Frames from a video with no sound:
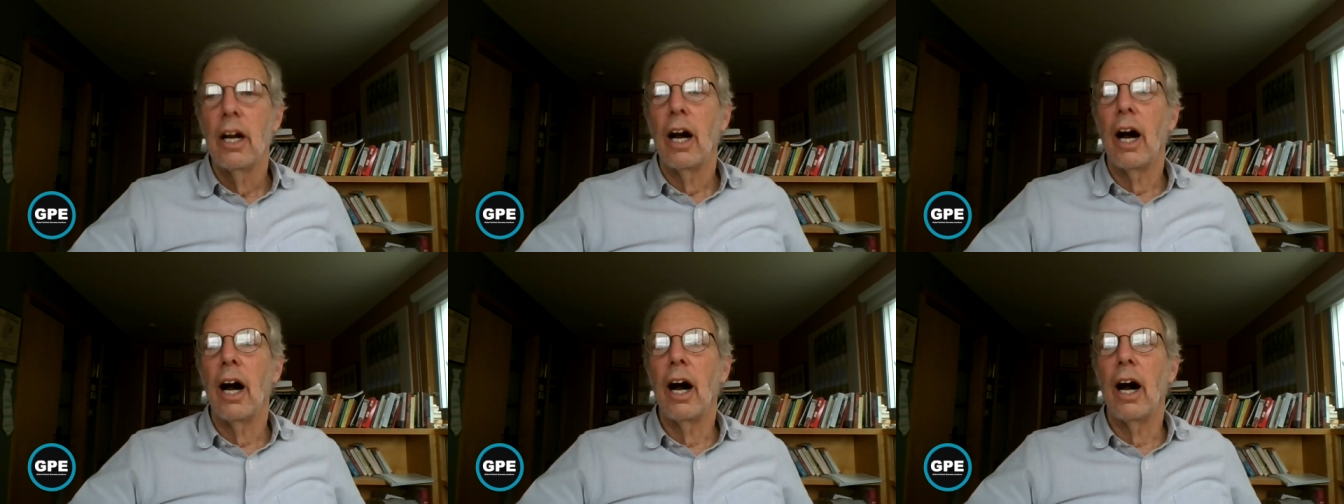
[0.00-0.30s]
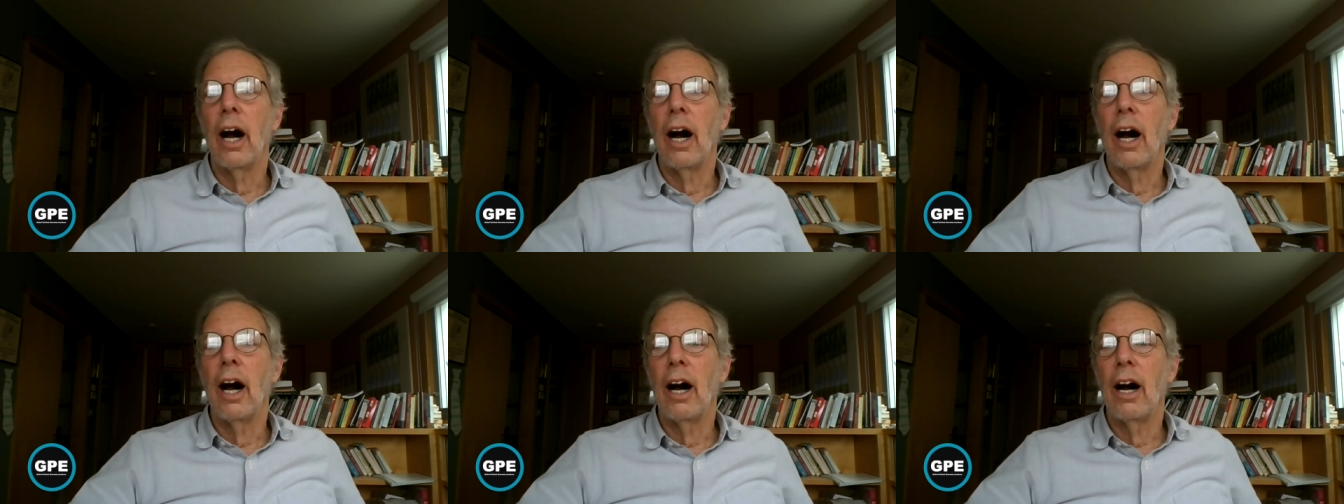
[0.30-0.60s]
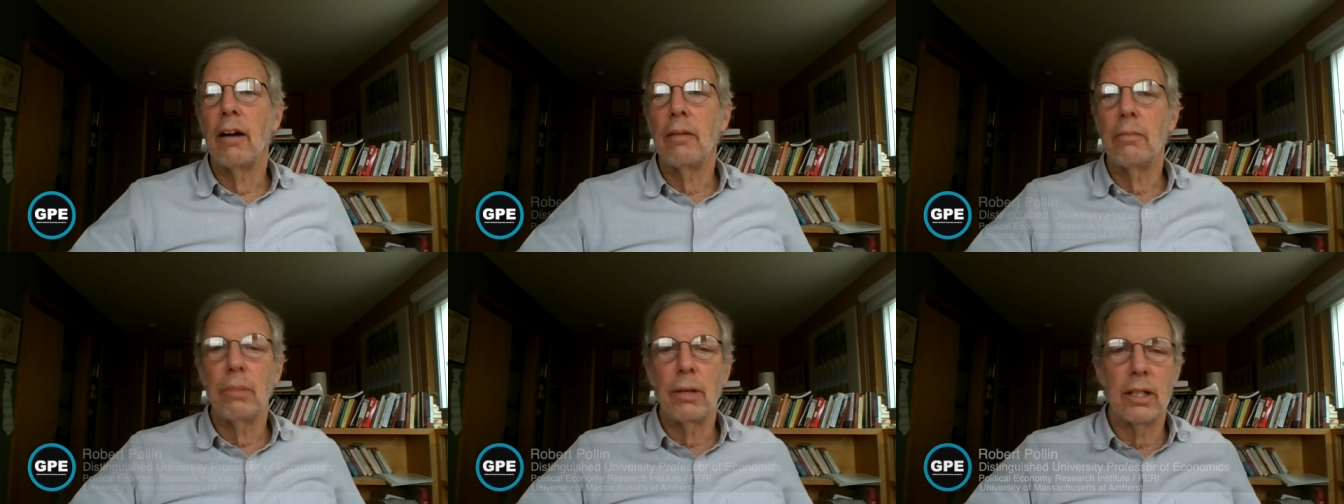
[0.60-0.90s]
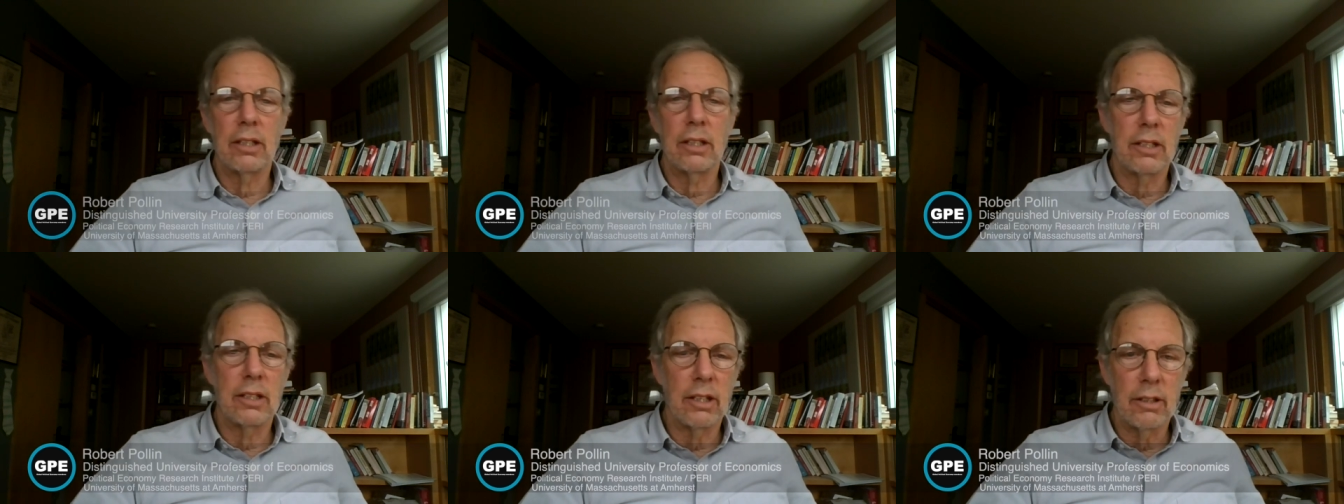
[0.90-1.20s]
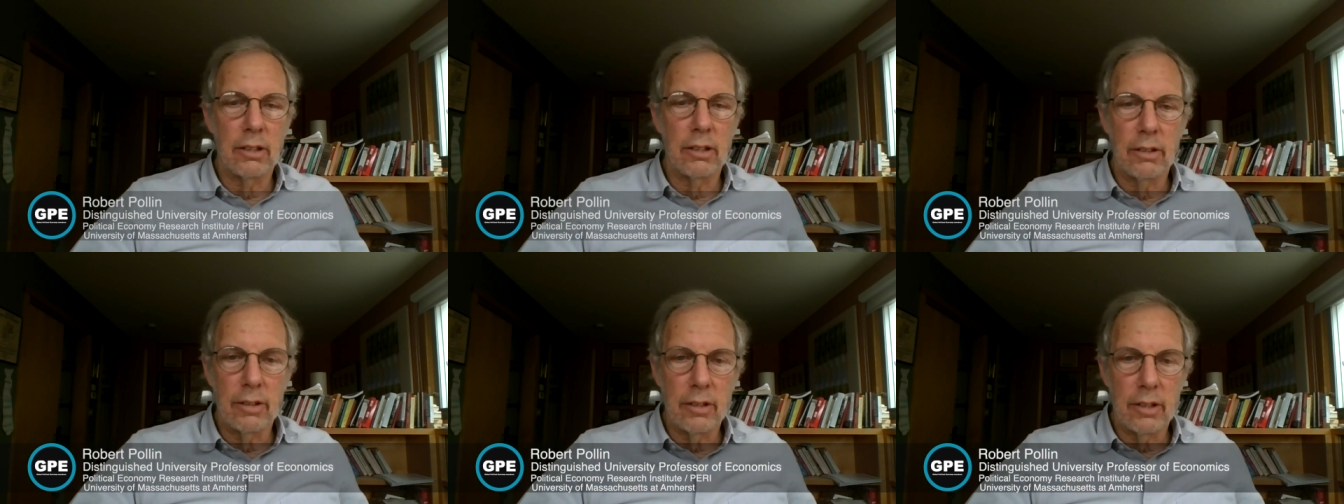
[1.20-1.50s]
uh, but
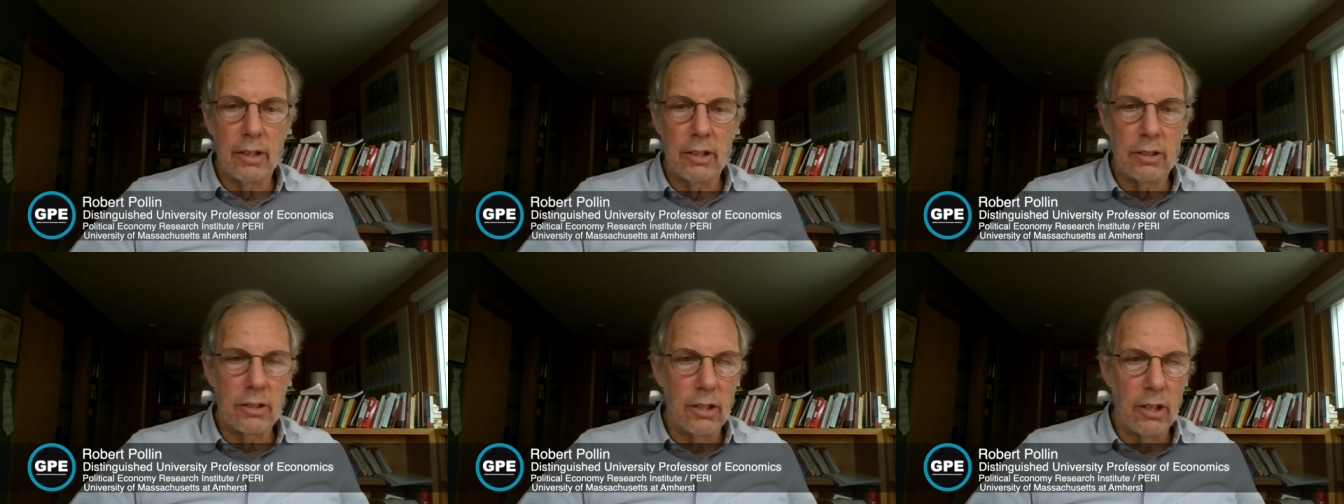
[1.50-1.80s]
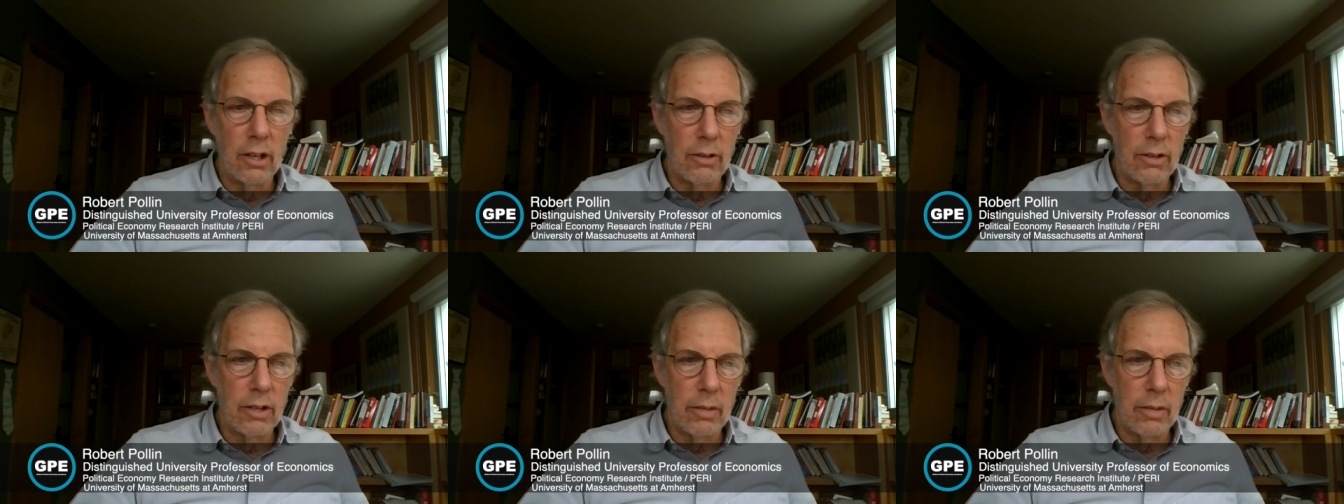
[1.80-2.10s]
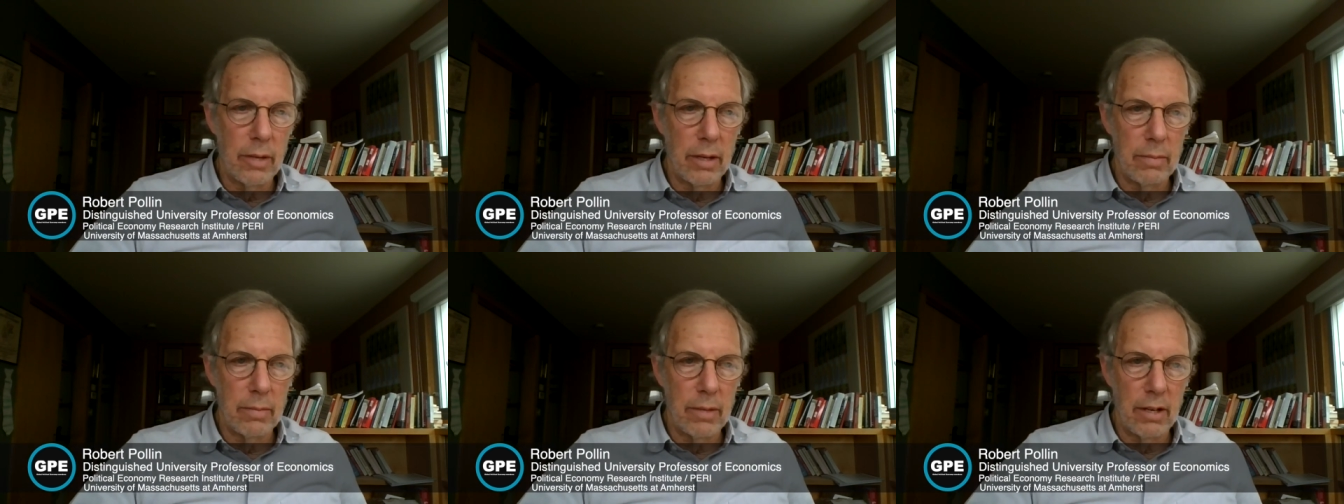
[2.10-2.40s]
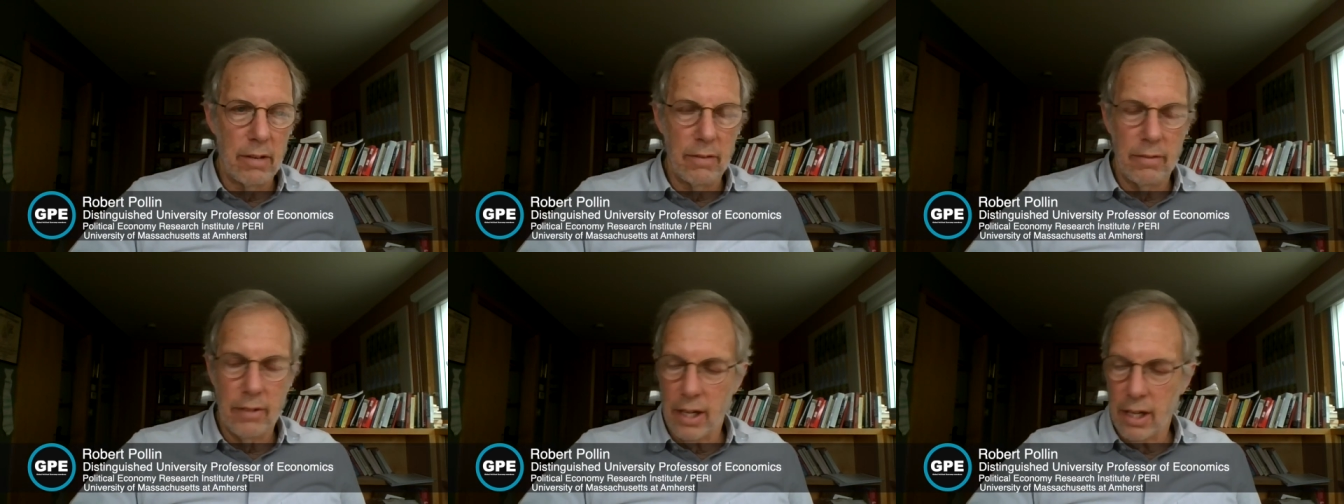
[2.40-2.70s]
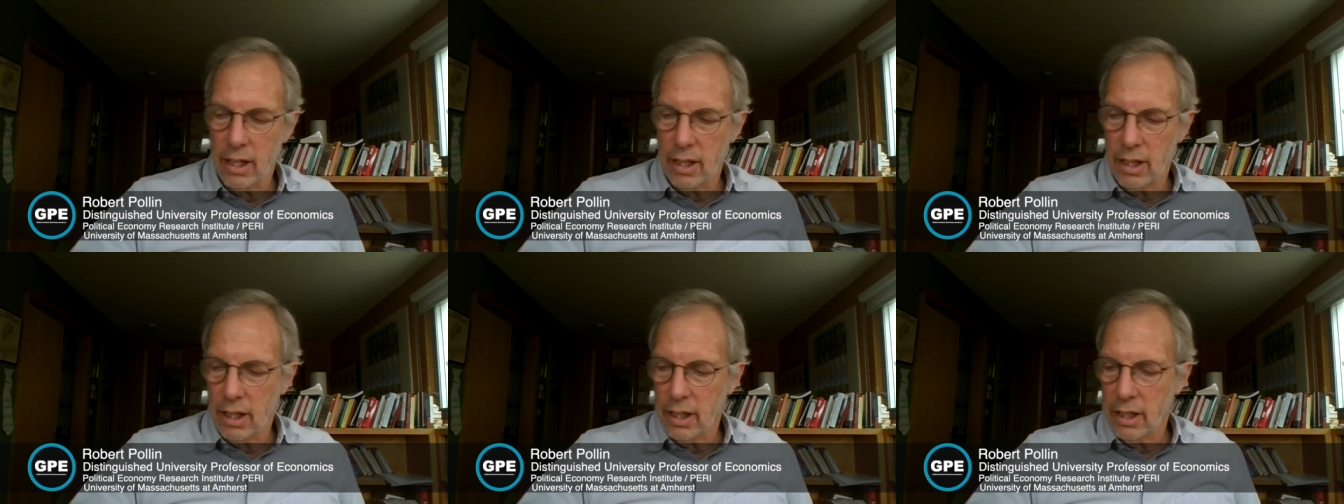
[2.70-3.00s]
there is no commitment of
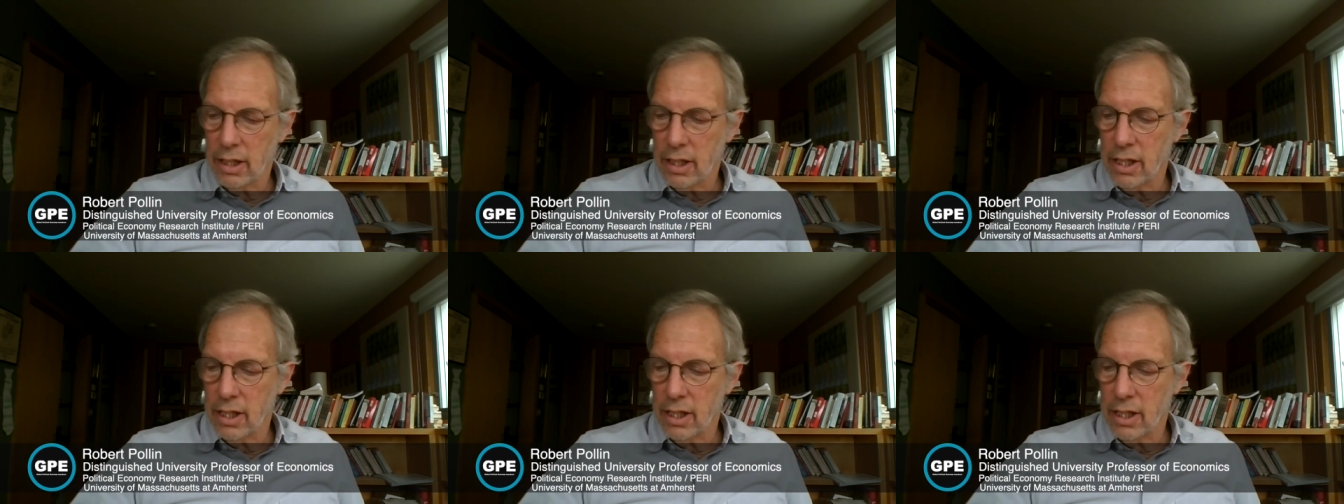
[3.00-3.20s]
anything to